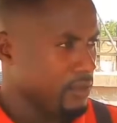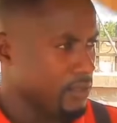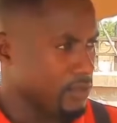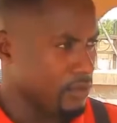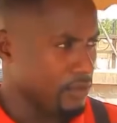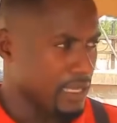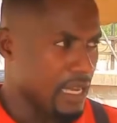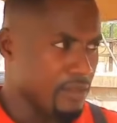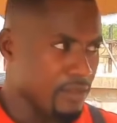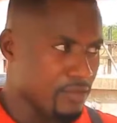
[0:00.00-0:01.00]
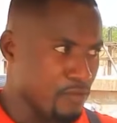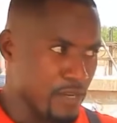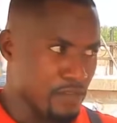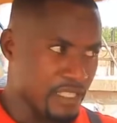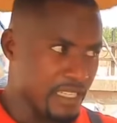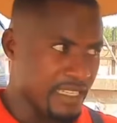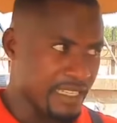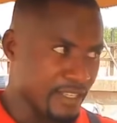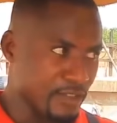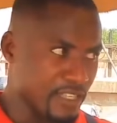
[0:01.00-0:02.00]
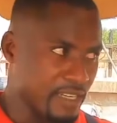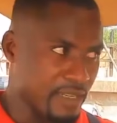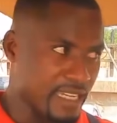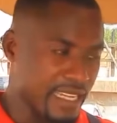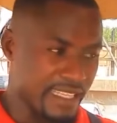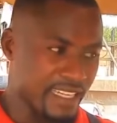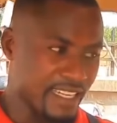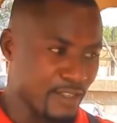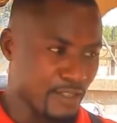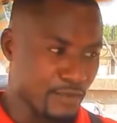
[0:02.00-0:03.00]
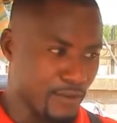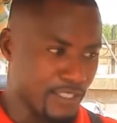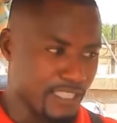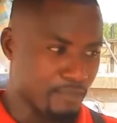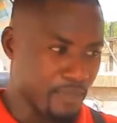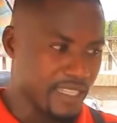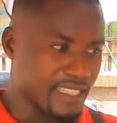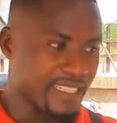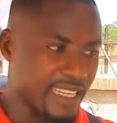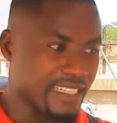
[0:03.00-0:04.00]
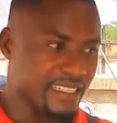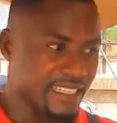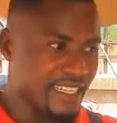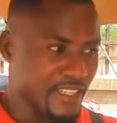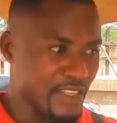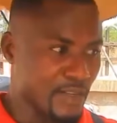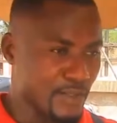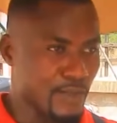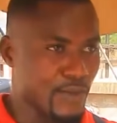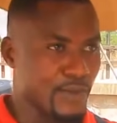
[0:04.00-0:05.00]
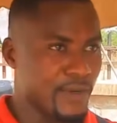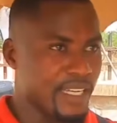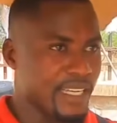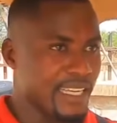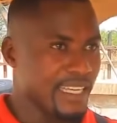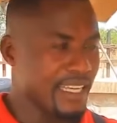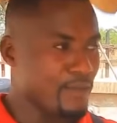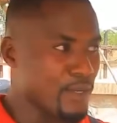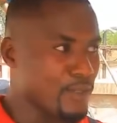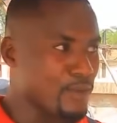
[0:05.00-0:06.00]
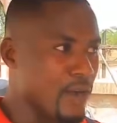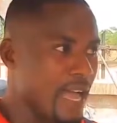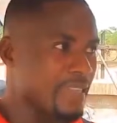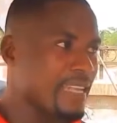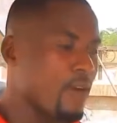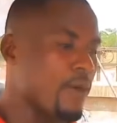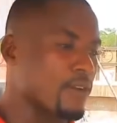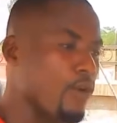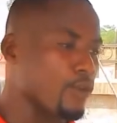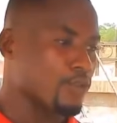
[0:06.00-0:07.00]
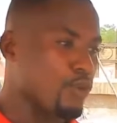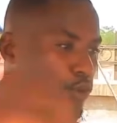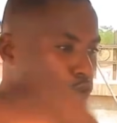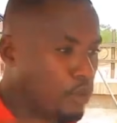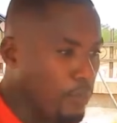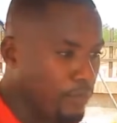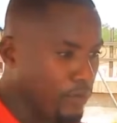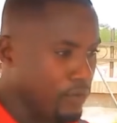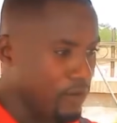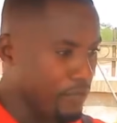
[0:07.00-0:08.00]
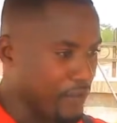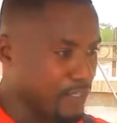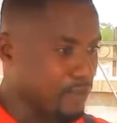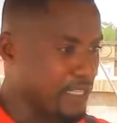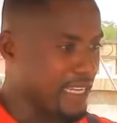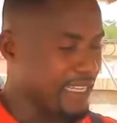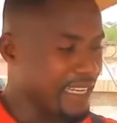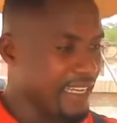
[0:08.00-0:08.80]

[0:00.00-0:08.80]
you know, now when you see the social media, there is a lot of contemplation and, you know, so he want to have that one also on top of it so that